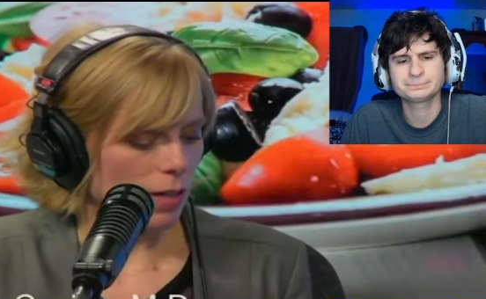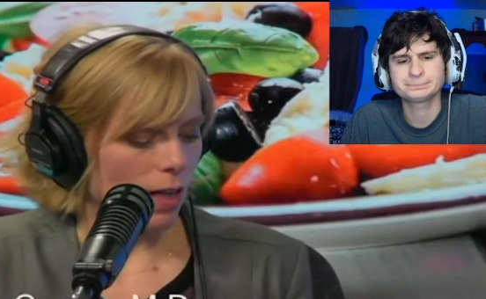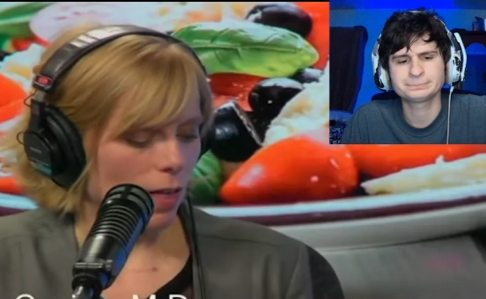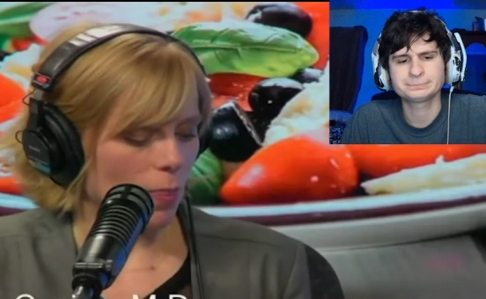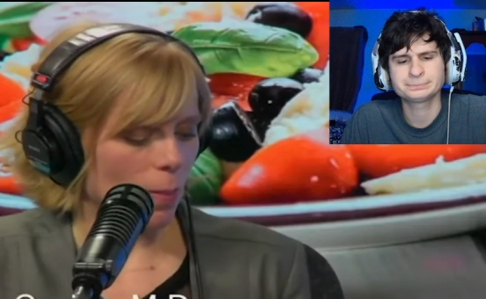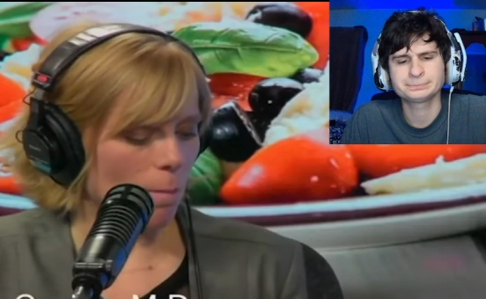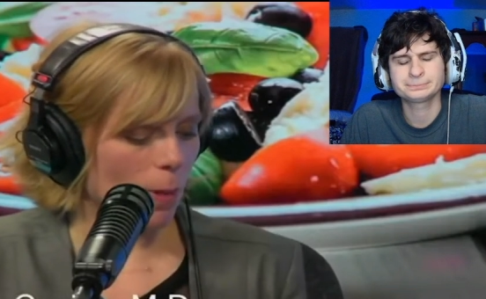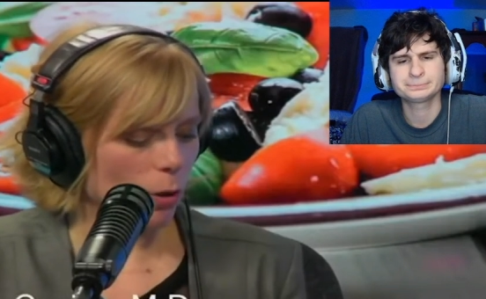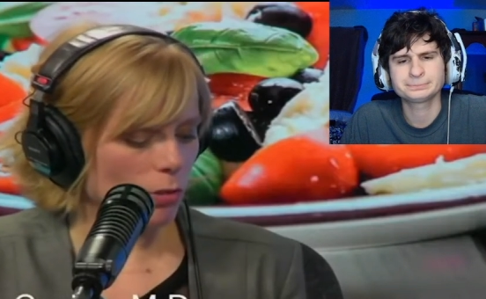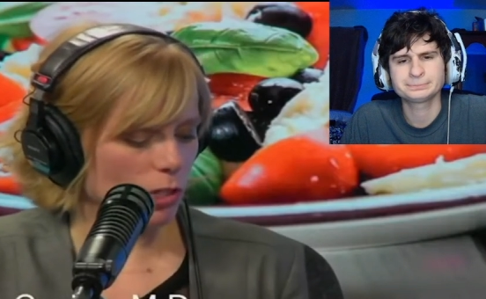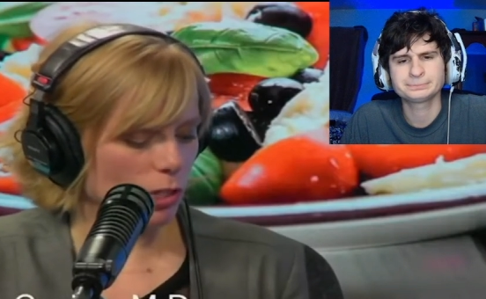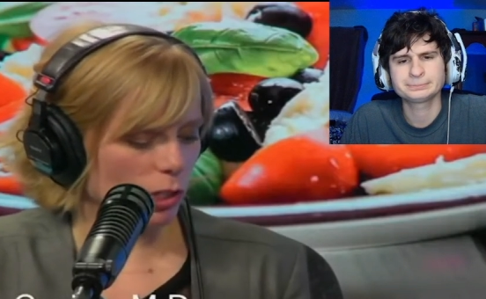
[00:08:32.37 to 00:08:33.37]
Speaker 1: the
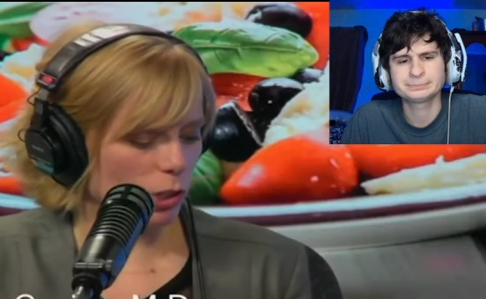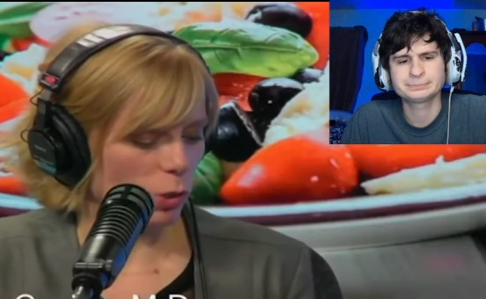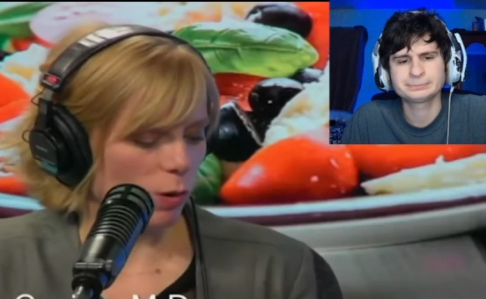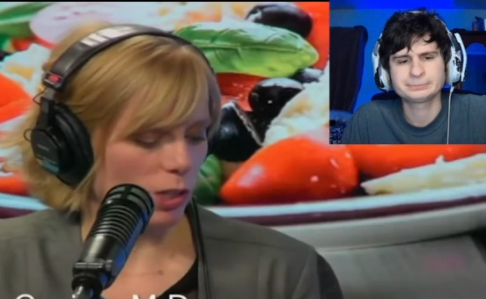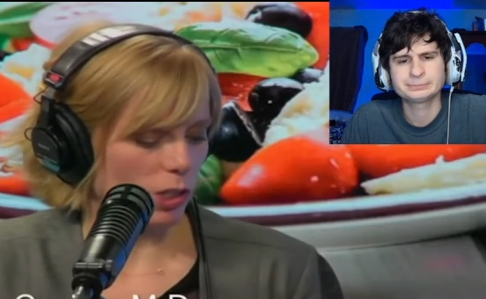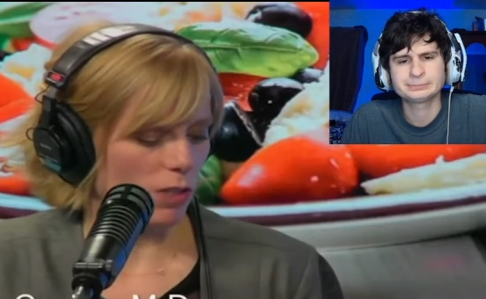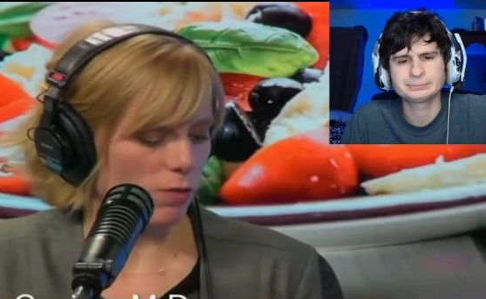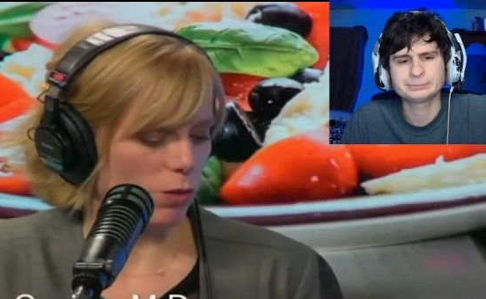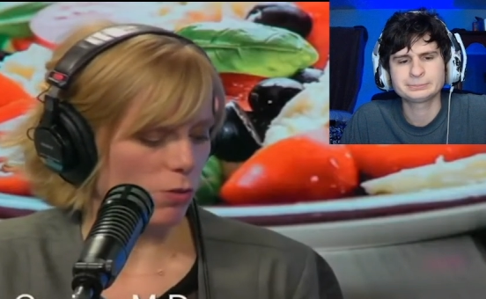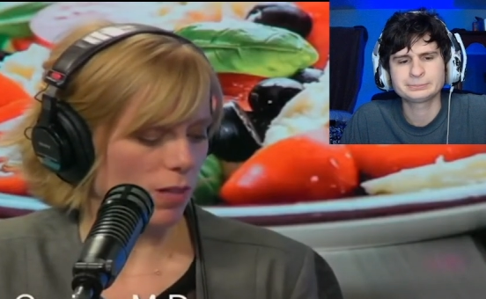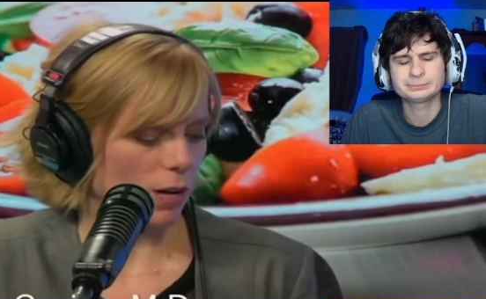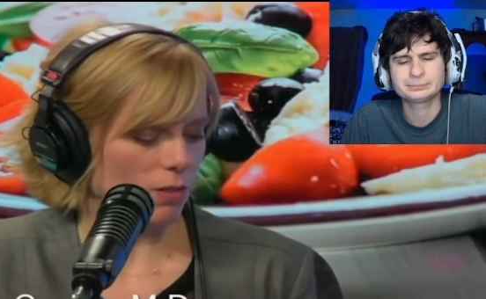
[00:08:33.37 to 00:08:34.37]
most searched question of two
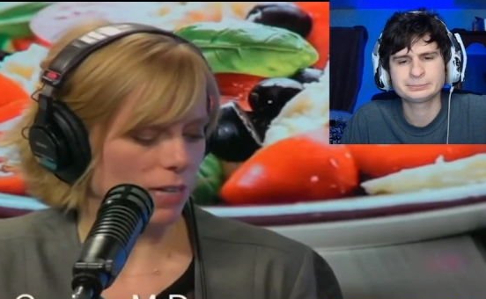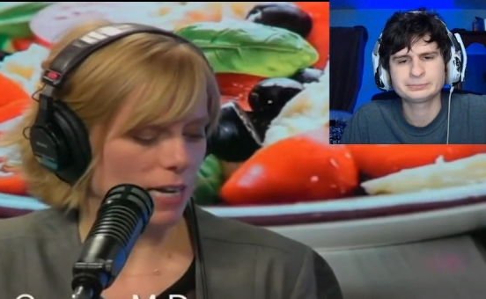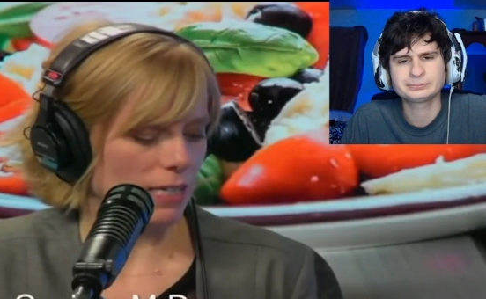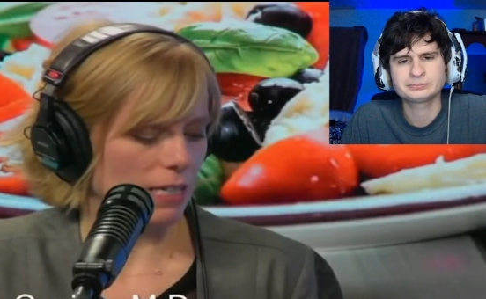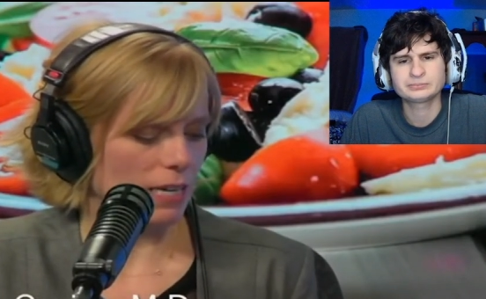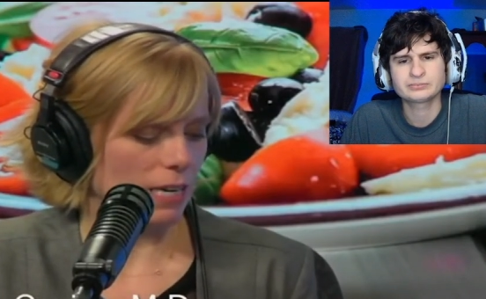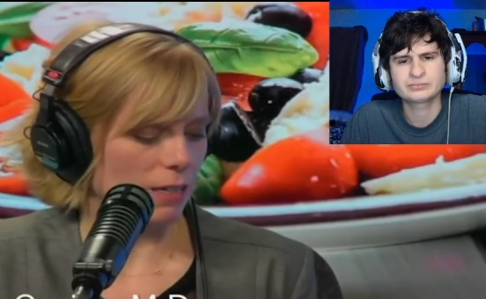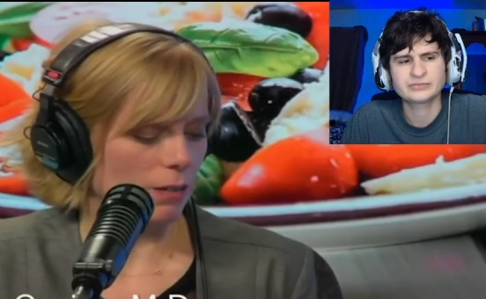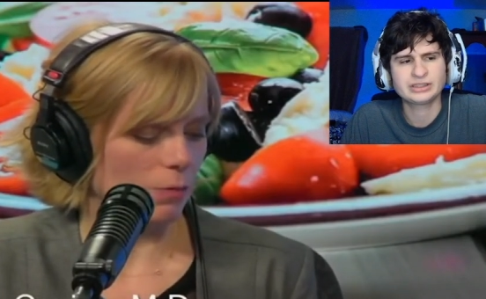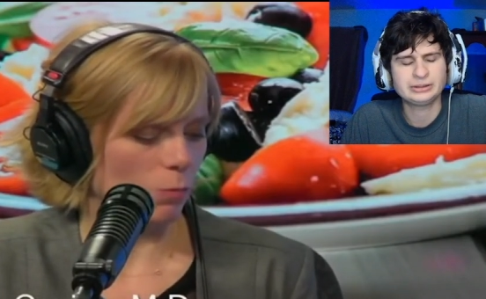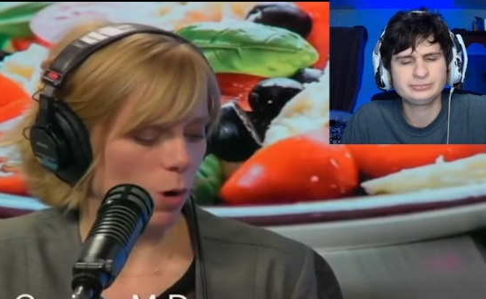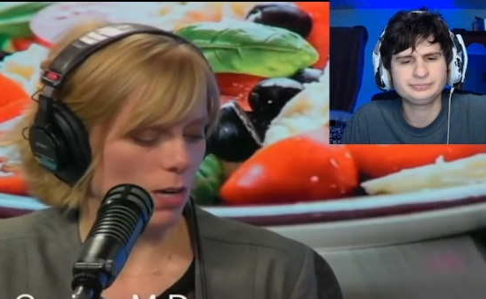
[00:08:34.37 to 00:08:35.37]
thousand eighteen
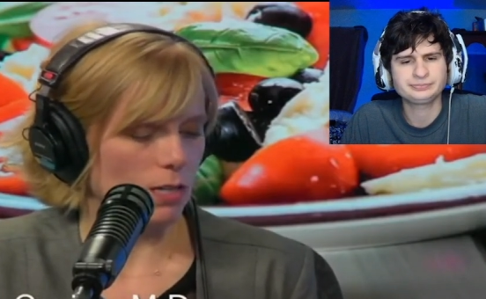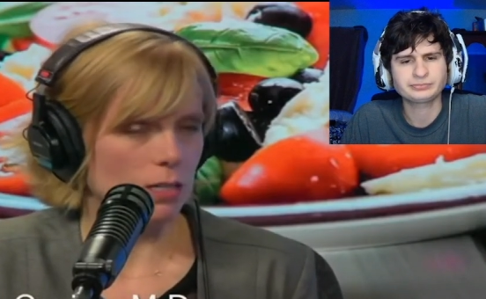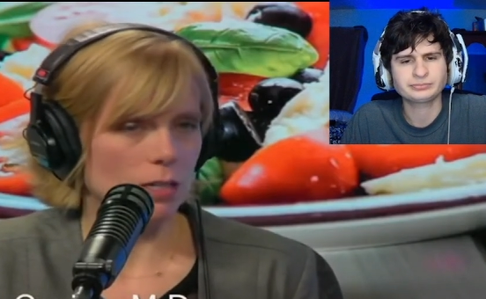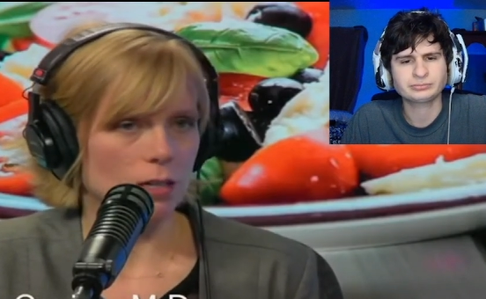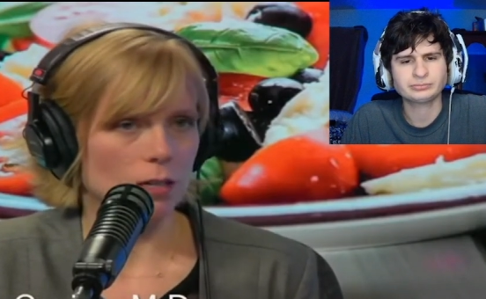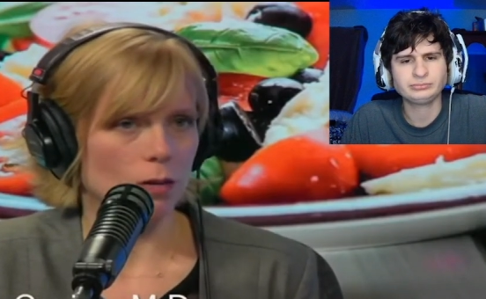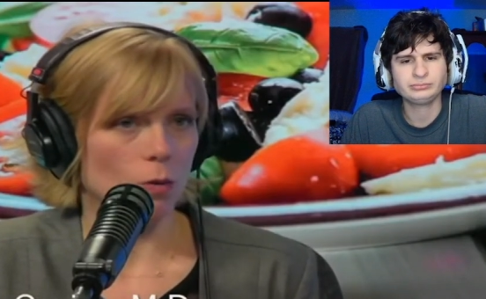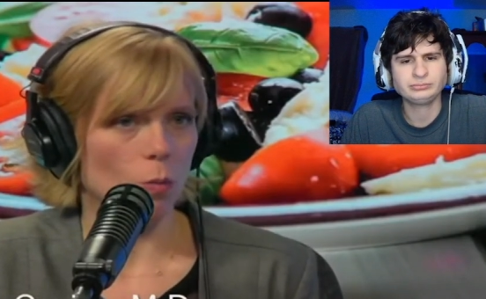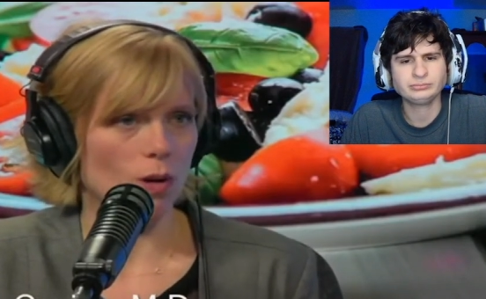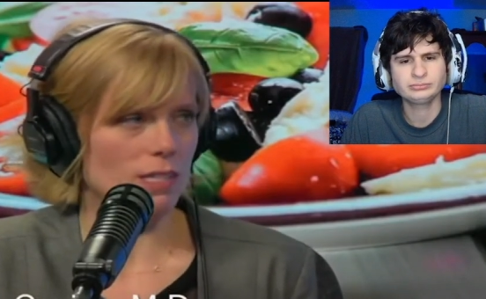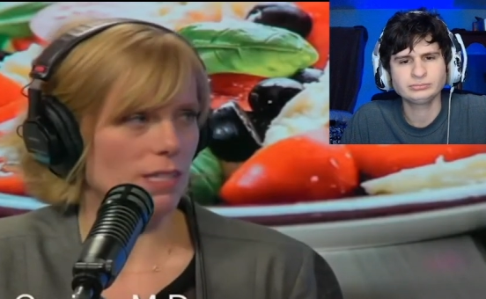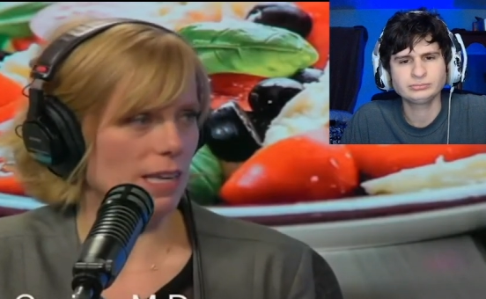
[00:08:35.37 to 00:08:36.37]
was, what
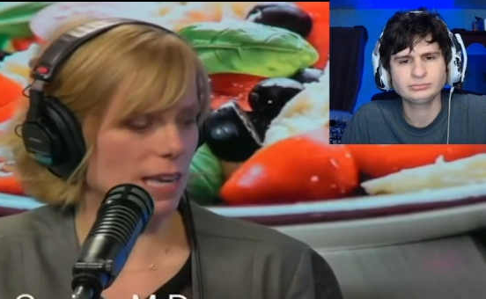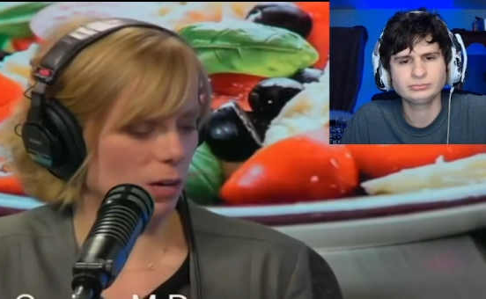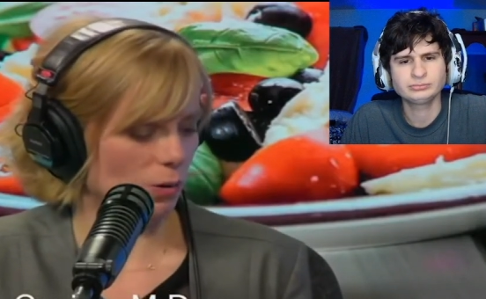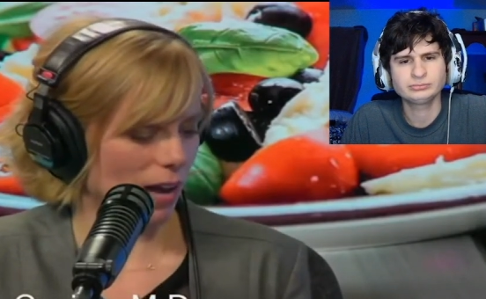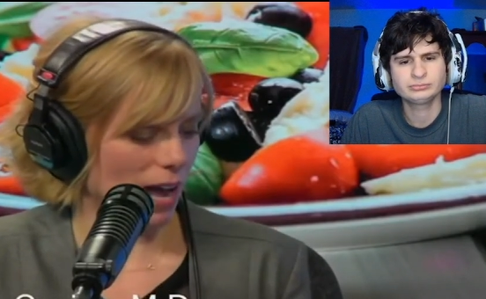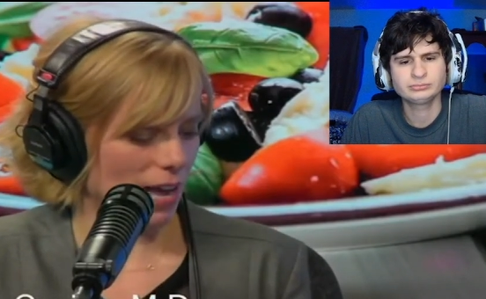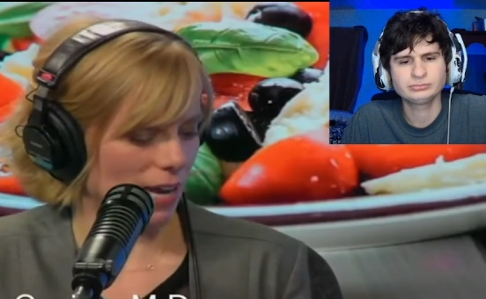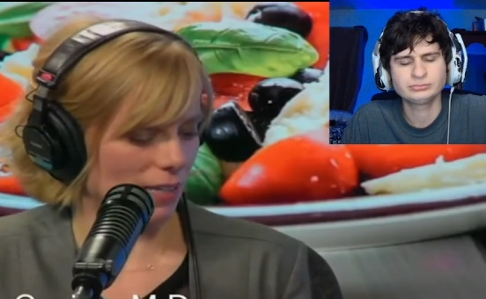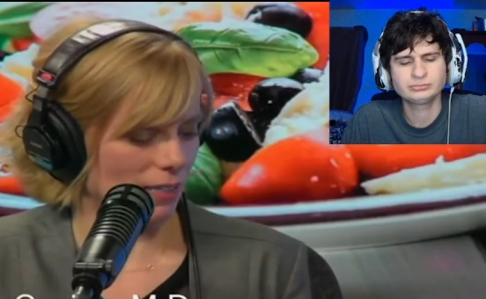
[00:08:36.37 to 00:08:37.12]
is the keto diet?